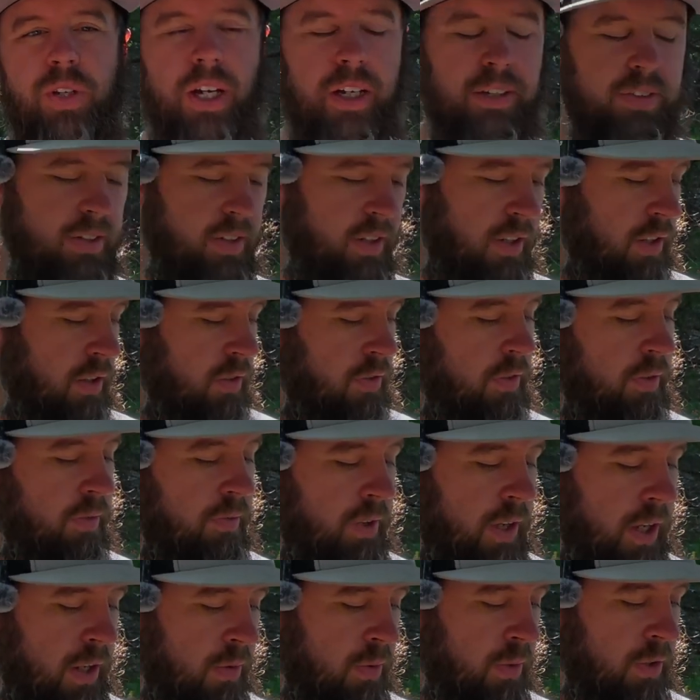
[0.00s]
gates here
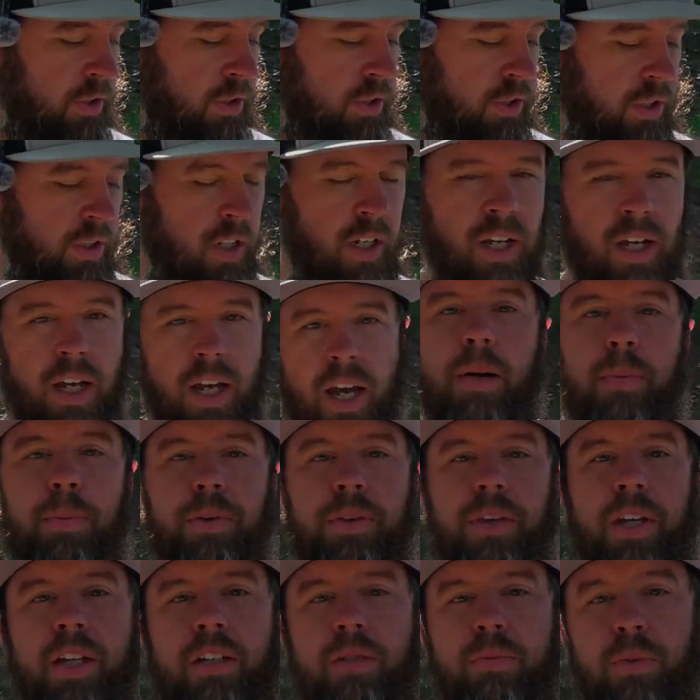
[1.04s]
from Vanquish. A
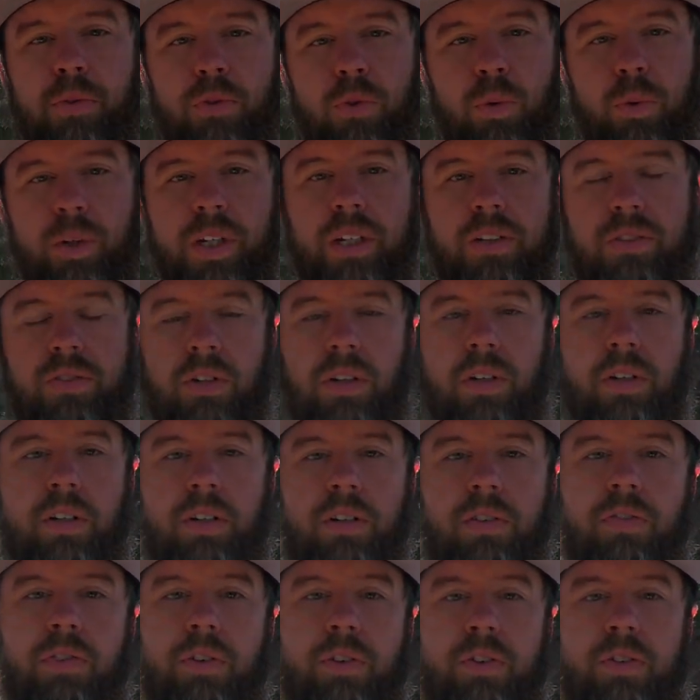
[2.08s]
couple things before we get
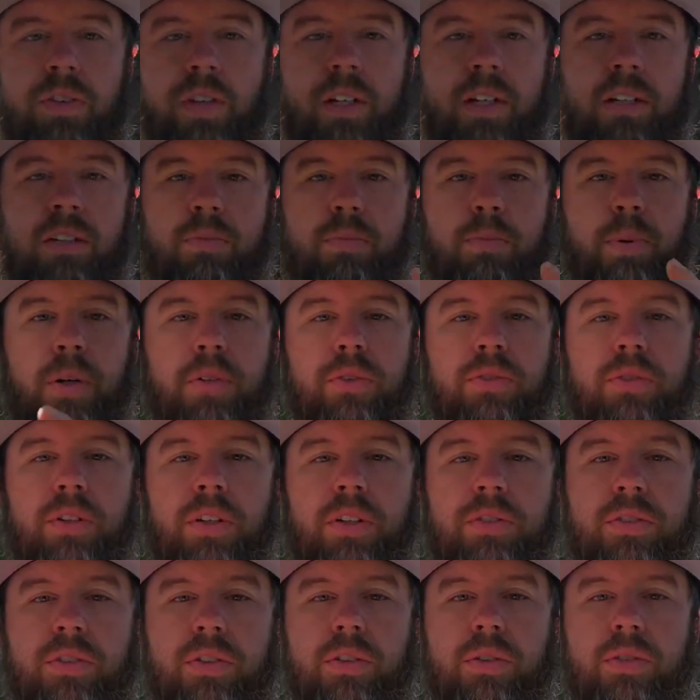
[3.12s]
started. The first thing is both
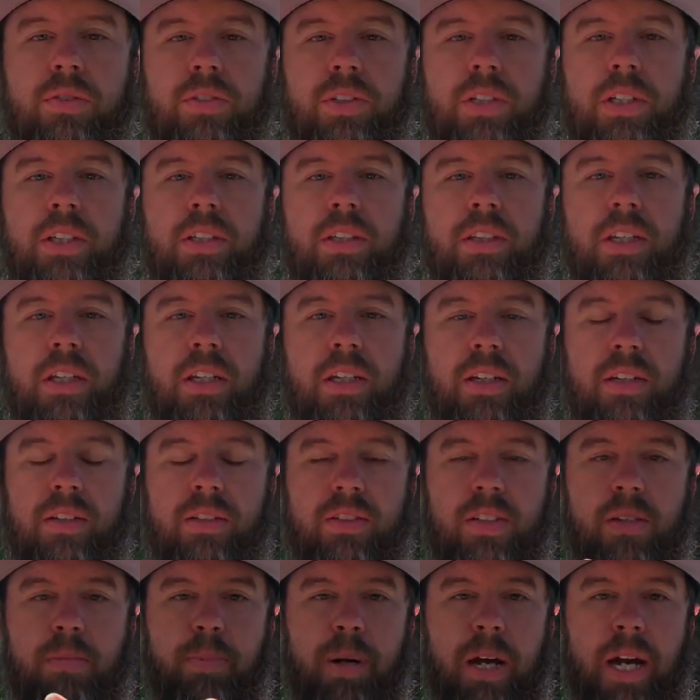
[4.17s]
trucks are using the
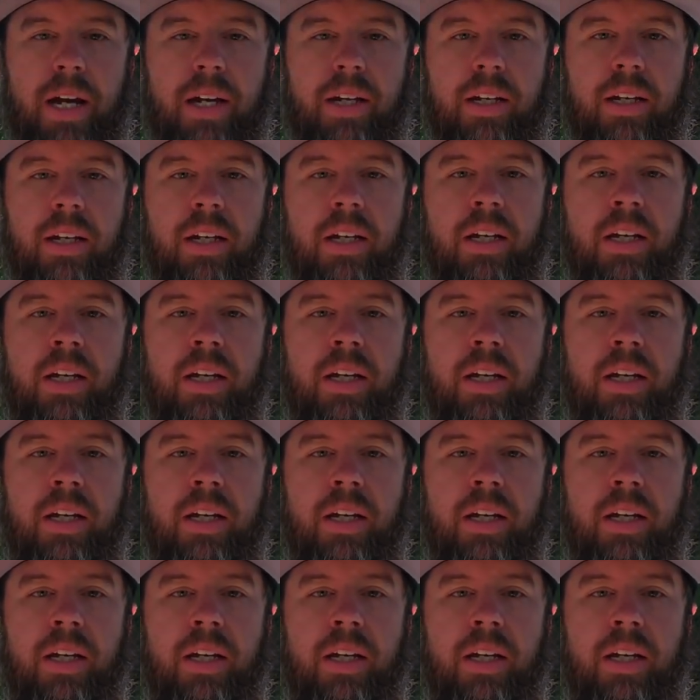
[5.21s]
Z-Pack